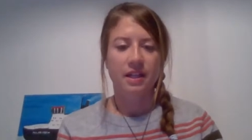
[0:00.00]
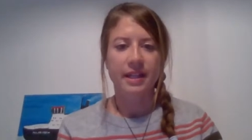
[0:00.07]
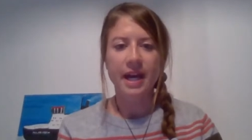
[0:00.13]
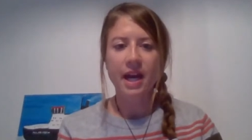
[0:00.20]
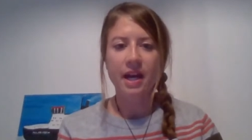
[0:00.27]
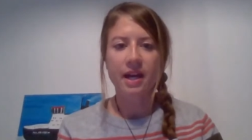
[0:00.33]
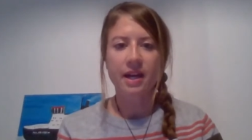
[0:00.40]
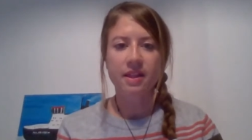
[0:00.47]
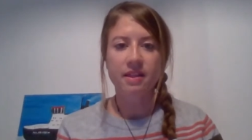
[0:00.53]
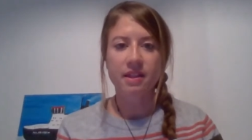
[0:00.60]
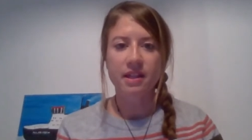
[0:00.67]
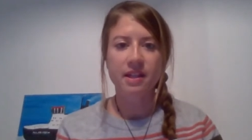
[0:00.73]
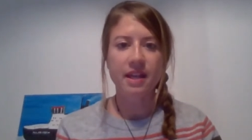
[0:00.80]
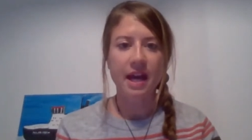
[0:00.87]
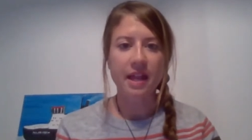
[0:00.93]
yeah and
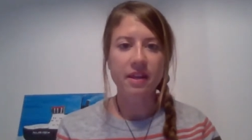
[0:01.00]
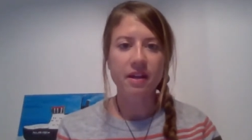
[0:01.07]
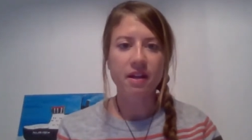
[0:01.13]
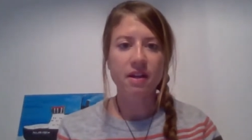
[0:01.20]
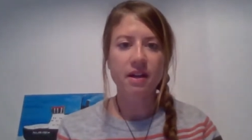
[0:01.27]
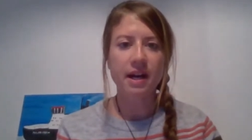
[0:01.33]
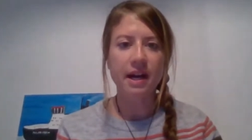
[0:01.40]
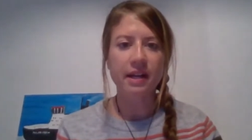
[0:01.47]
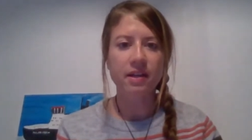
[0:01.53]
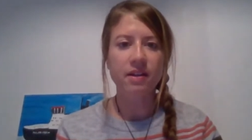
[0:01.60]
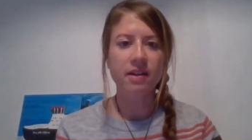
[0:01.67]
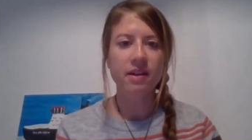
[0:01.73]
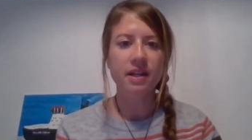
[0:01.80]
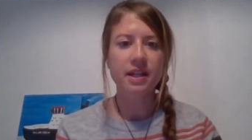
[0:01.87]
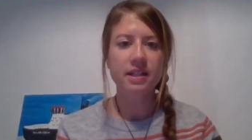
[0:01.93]
and other other
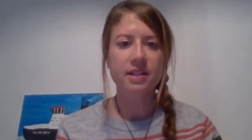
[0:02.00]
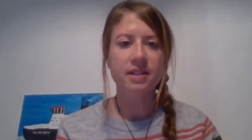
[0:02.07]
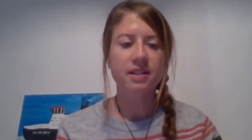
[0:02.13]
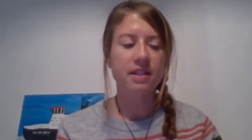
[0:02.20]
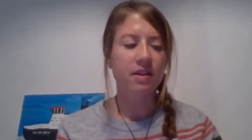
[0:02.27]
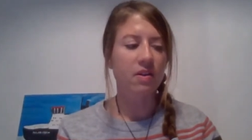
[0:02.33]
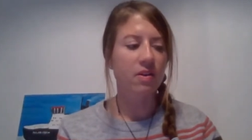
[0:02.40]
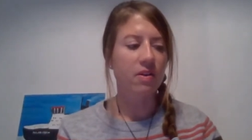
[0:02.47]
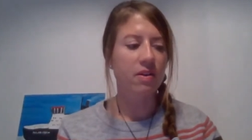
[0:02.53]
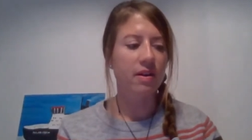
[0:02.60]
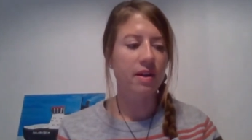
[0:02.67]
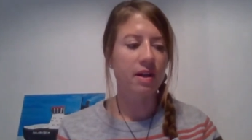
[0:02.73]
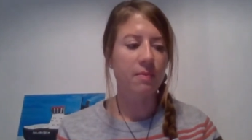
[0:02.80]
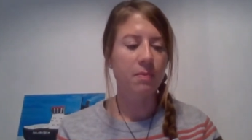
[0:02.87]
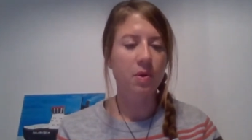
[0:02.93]
inuits or
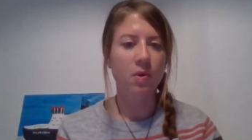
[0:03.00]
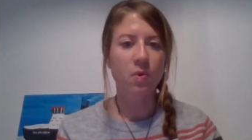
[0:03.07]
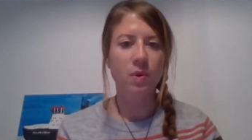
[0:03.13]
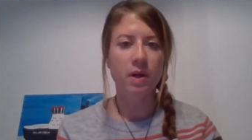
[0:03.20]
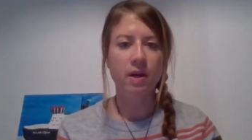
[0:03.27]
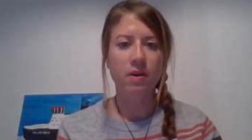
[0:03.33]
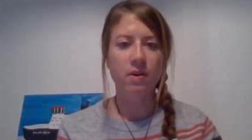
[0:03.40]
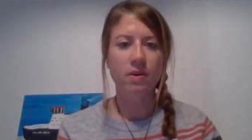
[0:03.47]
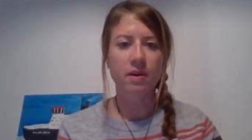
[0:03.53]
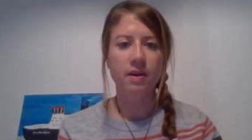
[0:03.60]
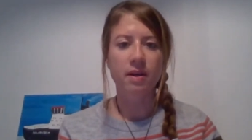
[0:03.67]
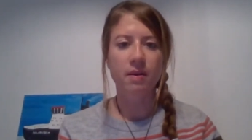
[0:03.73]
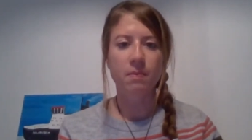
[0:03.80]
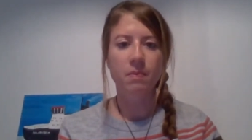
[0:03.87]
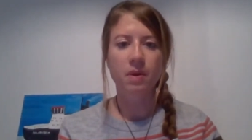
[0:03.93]
um, who are
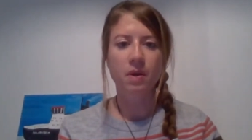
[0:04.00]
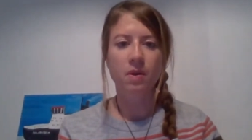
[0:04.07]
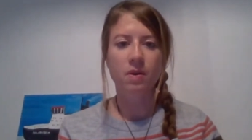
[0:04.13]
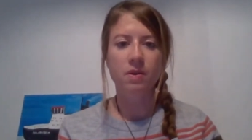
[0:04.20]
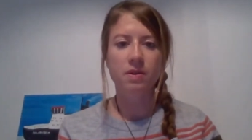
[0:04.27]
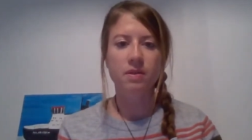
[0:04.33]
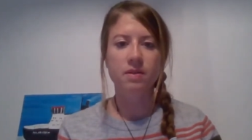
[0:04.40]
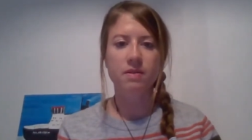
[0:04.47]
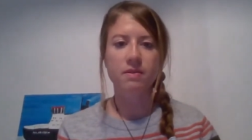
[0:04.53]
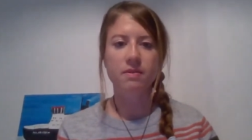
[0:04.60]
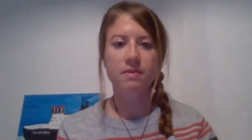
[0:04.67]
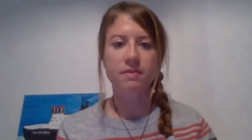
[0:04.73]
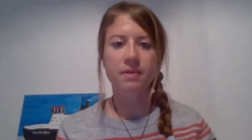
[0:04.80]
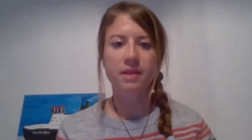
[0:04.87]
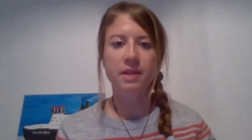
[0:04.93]
um,
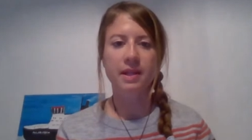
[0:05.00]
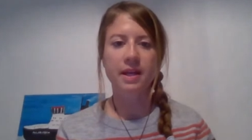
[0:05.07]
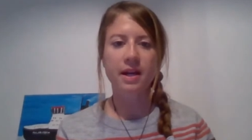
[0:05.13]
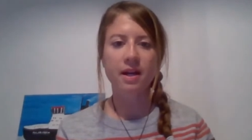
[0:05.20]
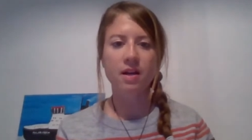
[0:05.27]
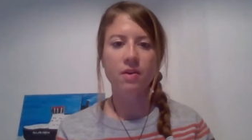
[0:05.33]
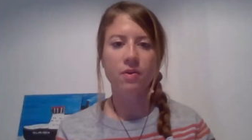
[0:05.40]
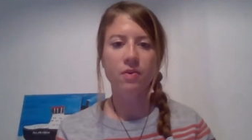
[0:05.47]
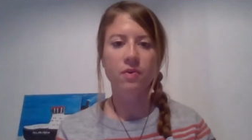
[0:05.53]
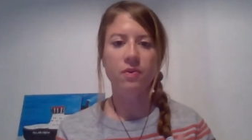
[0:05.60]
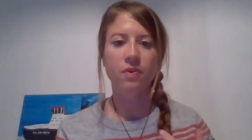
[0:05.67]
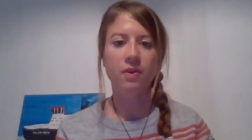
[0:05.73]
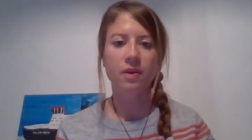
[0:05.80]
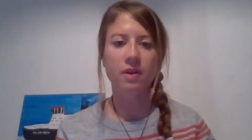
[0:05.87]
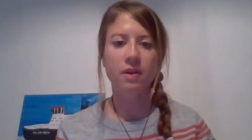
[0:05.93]
yeah
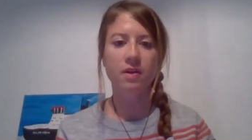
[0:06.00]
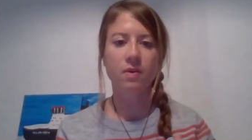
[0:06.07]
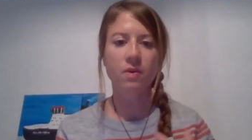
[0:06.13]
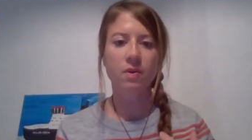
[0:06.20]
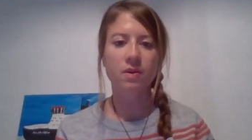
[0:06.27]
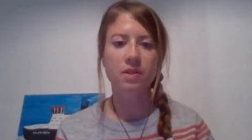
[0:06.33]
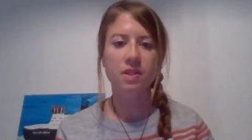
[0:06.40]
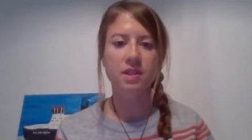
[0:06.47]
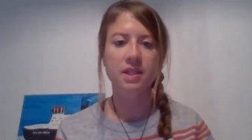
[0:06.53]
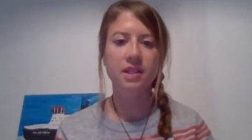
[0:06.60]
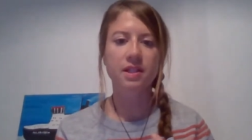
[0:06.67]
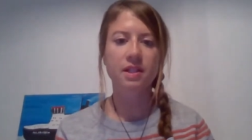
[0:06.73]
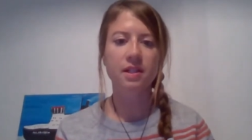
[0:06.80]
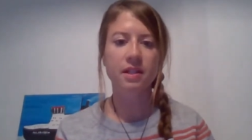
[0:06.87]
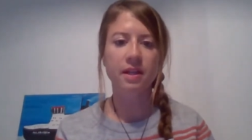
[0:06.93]

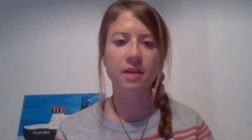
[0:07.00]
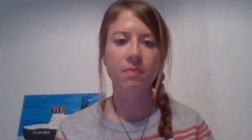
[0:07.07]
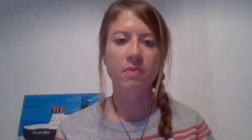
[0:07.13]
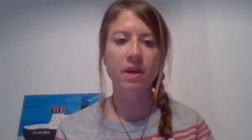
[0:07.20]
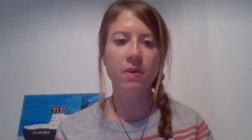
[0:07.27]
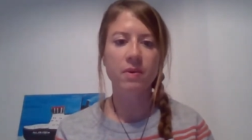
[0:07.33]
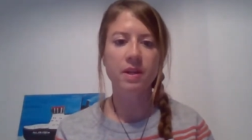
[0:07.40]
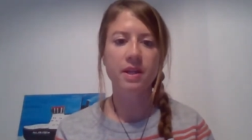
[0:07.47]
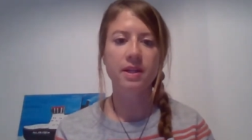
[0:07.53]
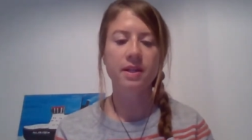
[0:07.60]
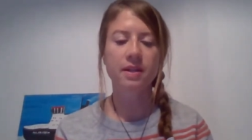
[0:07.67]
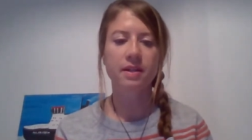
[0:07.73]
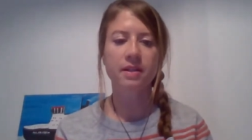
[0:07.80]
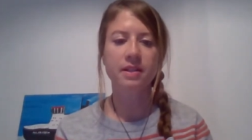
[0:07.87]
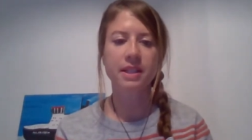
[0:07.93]
still um,
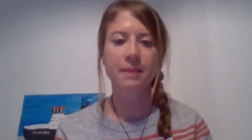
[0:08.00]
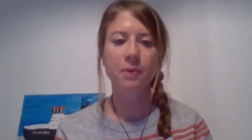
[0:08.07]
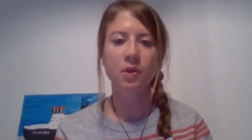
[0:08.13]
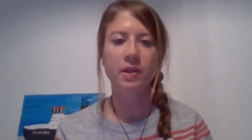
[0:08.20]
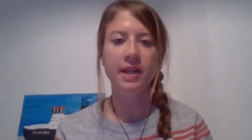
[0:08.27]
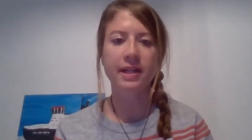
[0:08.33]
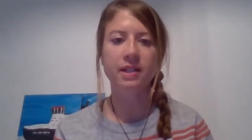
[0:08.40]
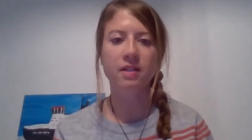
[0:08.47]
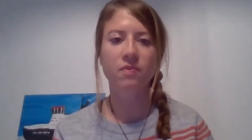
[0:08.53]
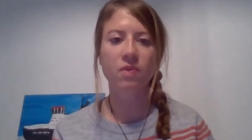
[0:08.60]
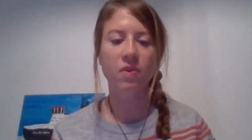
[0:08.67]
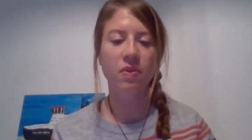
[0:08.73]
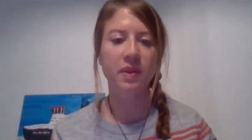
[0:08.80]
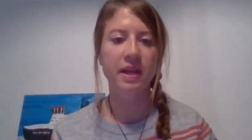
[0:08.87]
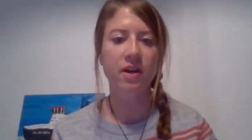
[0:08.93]
very deep connected
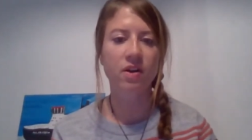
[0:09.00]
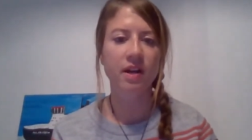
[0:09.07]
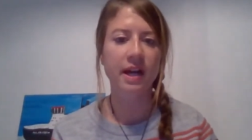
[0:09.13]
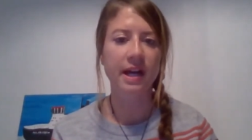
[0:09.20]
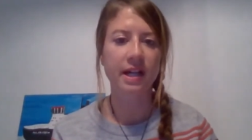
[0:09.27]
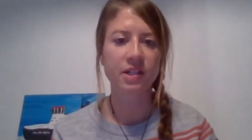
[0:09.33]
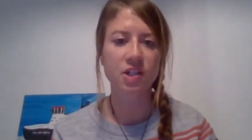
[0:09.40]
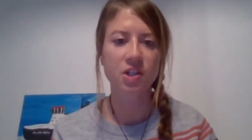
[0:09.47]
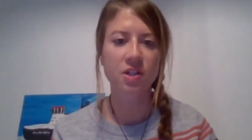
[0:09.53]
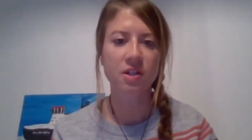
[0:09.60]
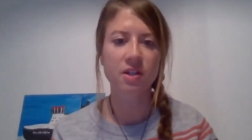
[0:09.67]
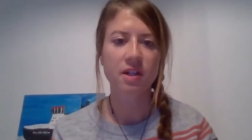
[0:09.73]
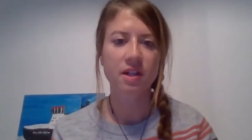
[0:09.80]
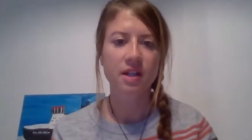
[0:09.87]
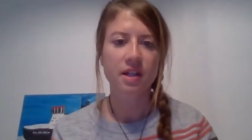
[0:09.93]
with their
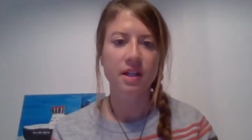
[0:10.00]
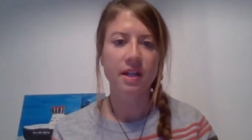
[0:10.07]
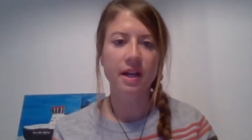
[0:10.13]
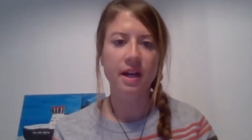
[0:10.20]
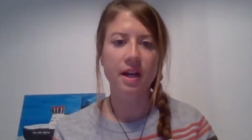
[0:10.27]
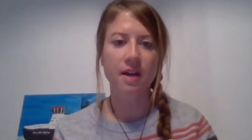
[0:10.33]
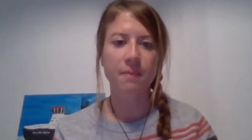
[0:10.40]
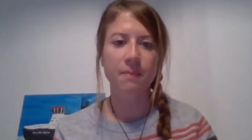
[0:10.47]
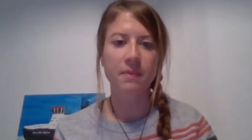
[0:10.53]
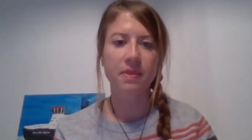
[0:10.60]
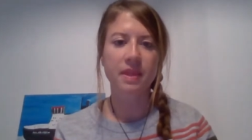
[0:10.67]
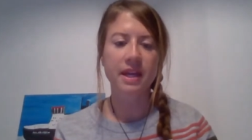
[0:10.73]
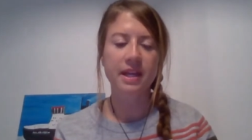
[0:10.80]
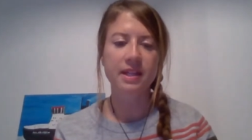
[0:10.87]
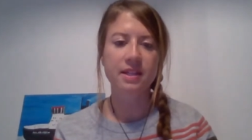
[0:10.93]
culture. Um,
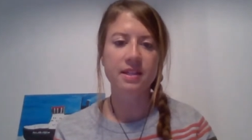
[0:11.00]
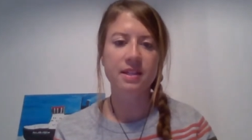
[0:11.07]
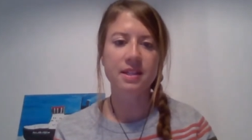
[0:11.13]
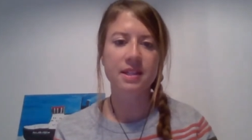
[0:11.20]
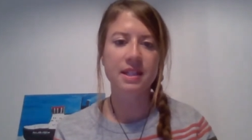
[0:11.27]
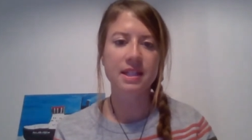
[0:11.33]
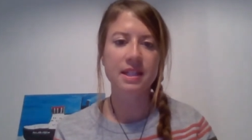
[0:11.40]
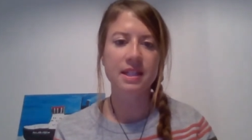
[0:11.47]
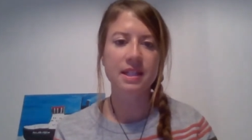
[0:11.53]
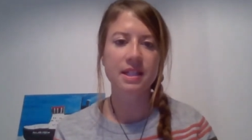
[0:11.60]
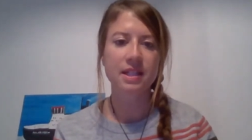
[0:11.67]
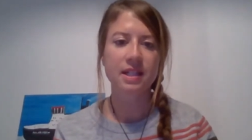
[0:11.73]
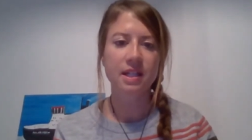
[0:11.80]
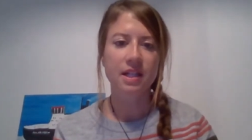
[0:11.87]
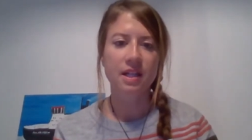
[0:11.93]
they
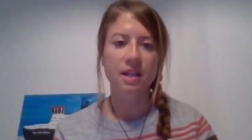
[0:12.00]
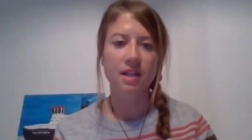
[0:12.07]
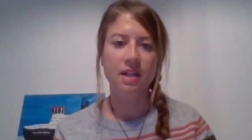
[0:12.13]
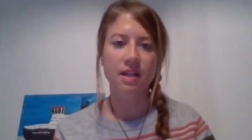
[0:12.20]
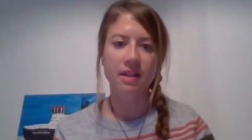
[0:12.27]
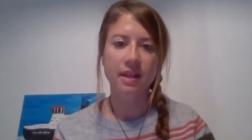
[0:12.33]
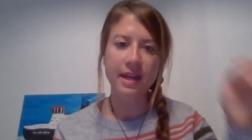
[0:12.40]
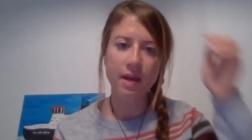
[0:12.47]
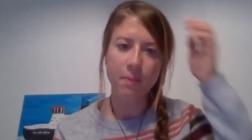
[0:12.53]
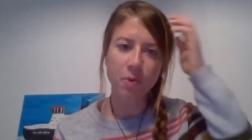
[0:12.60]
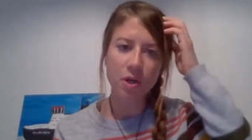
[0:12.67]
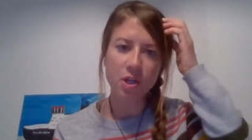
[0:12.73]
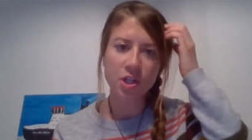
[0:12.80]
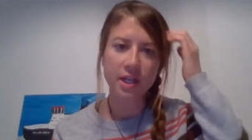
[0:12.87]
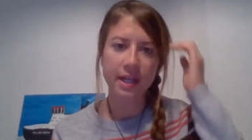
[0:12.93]
see, they
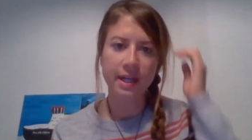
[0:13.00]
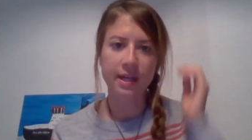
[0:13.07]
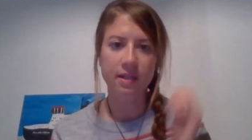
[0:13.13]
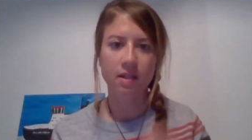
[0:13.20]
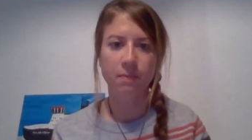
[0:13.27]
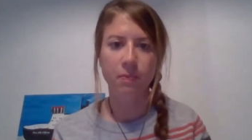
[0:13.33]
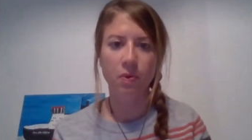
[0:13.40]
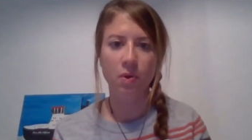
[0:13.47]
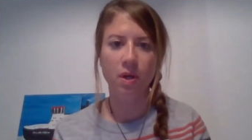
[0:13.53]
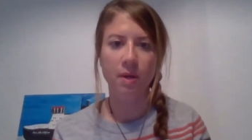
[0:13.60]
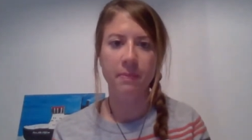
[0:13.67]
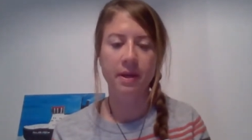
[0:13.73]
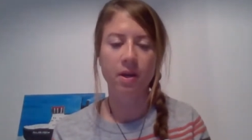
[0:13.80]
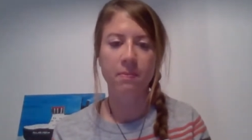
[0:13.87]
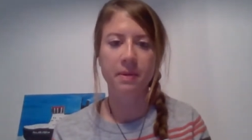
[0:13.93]
appreciate a polar
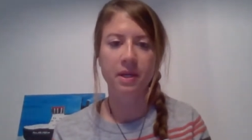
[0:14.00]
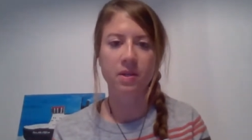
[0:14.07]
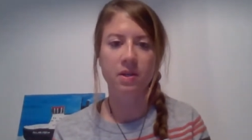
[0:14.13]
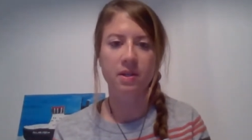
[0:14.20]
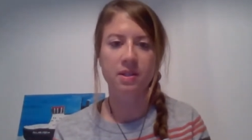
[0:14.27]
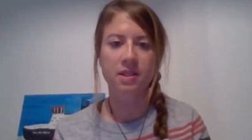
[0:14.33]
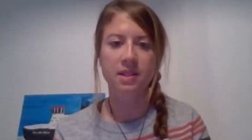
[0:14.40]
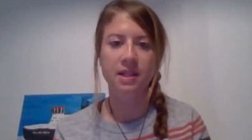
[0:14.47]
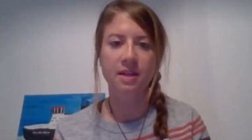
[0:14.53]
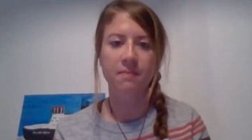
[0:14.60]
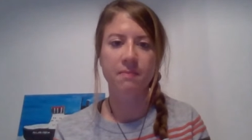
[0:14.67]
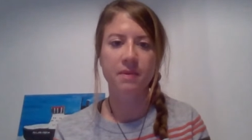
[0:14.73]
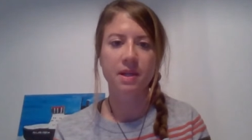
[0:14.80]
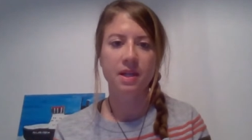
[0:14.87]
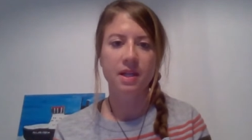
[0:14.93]
bear because
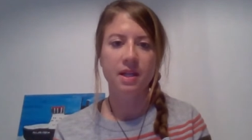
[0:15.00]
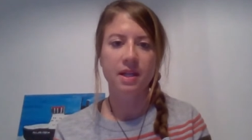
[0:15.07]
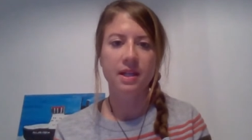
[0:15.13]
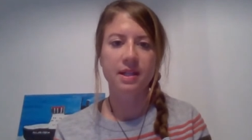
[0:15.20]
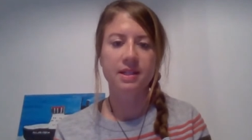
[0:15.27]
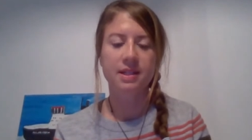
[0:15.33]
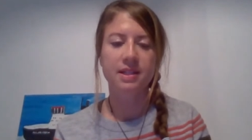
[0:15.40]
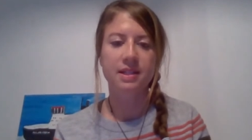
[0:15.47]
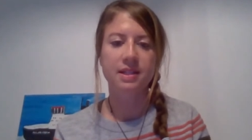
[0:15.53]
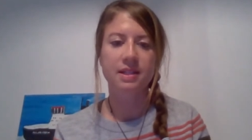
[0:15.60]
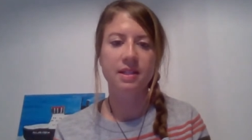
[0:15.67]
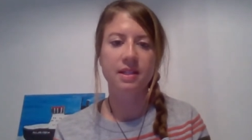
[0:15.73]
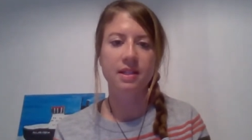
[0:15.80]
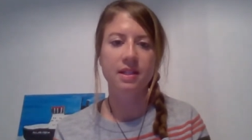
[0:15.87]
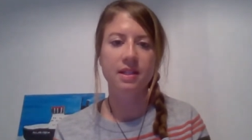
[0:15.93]
um, it's,